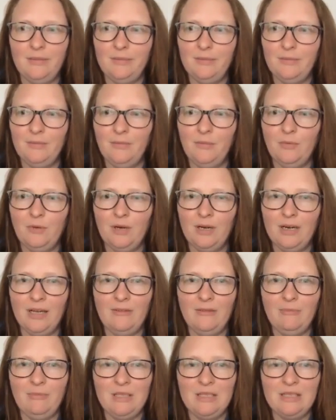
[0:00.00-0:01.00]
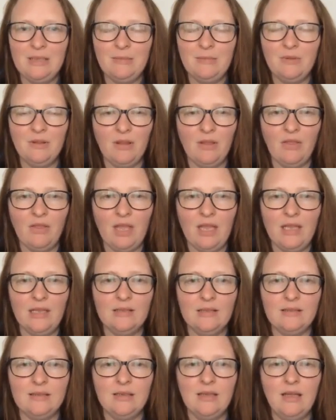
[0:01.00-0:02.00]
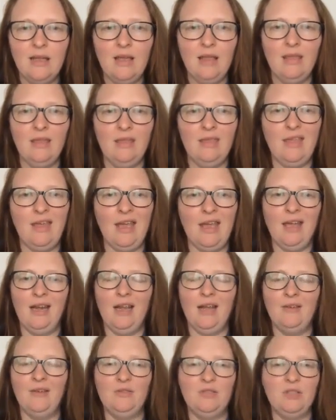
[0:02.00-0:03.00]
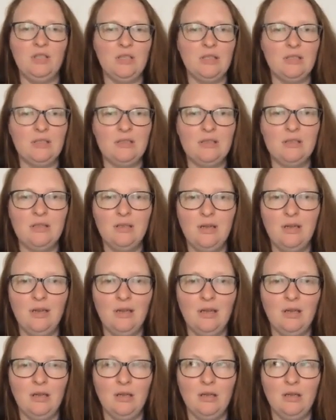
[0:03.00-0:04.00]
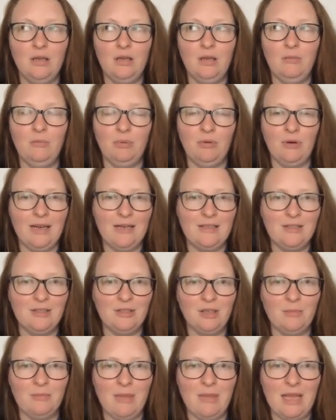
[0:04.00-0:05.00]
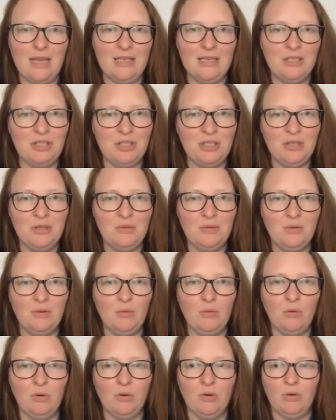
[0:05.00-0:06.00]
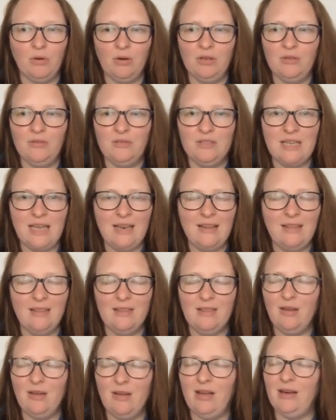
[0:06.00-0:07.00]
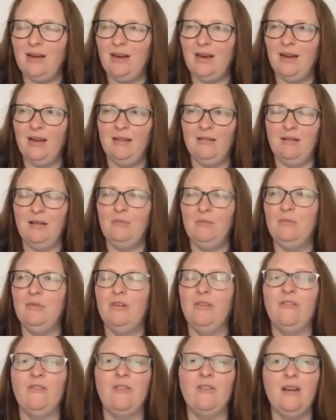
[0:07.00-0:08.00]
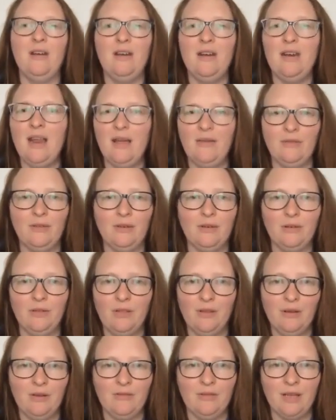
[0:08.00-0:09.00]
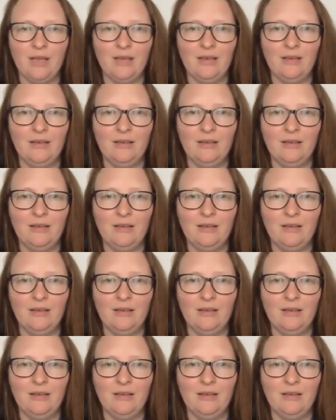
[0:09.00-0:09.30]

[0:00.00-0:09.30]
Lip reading: what have been some of the things that have just impressed or amazed you, or you sat and thought, I would have never thought of that?